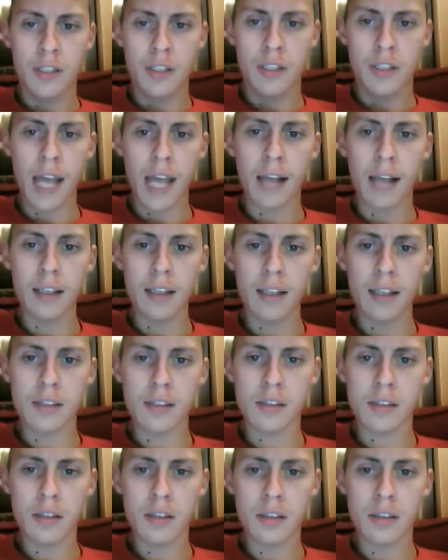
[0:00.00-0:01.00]

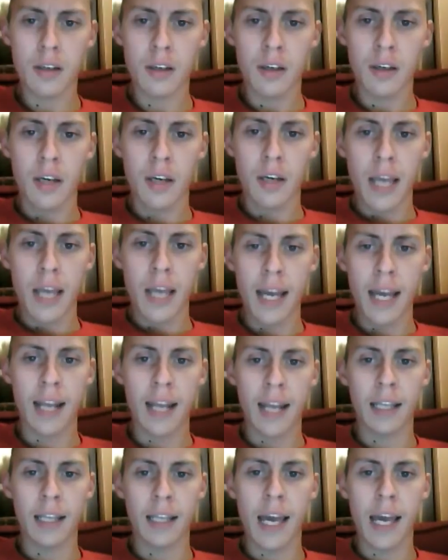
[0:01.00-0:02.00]
Dallas, and
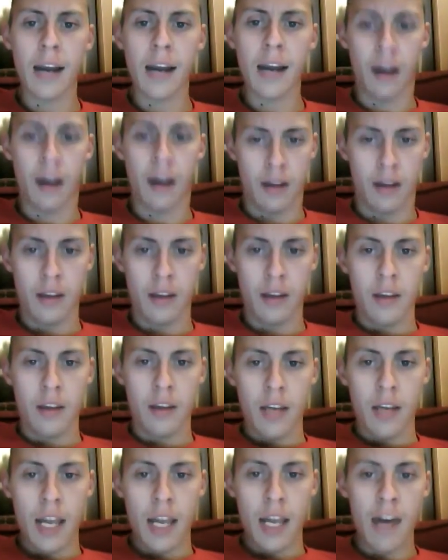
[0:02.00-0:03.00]
Atlanta.
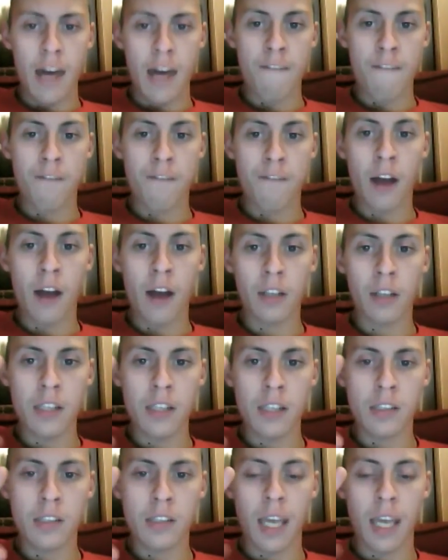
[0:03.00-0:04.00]
And that
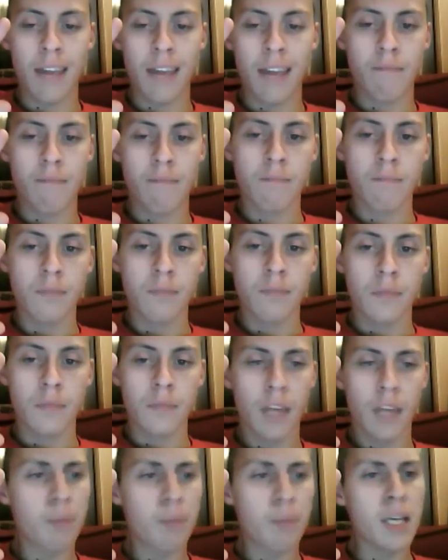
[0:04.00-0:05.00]
Falcons game,
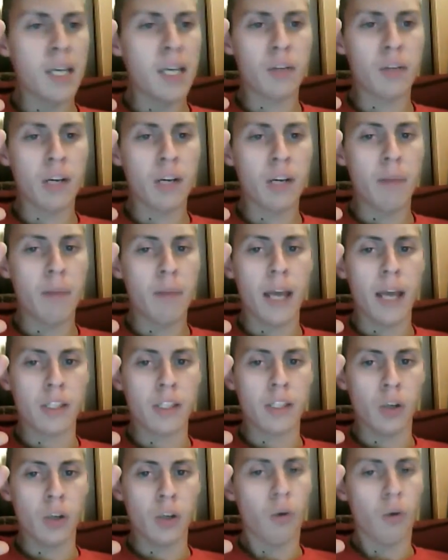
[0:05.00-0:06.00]
they play Green Bay,
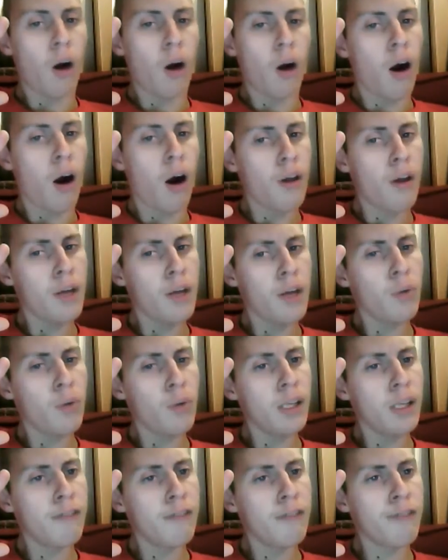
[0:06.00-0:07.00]
so are they
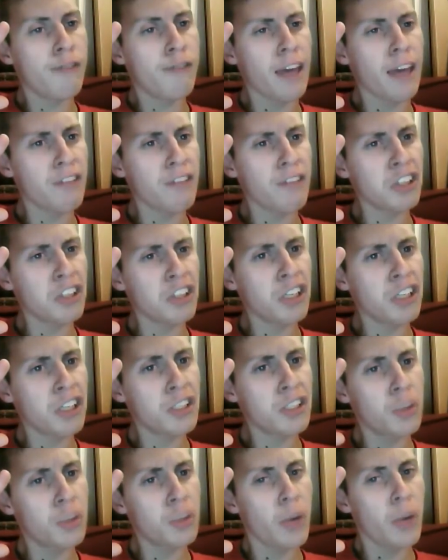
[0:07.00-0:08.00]
really favored
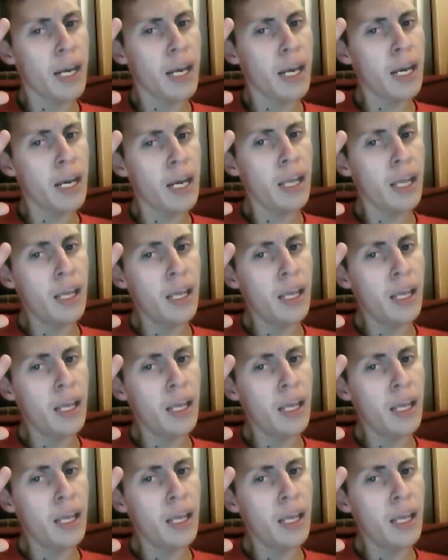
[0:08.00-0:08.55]
to win?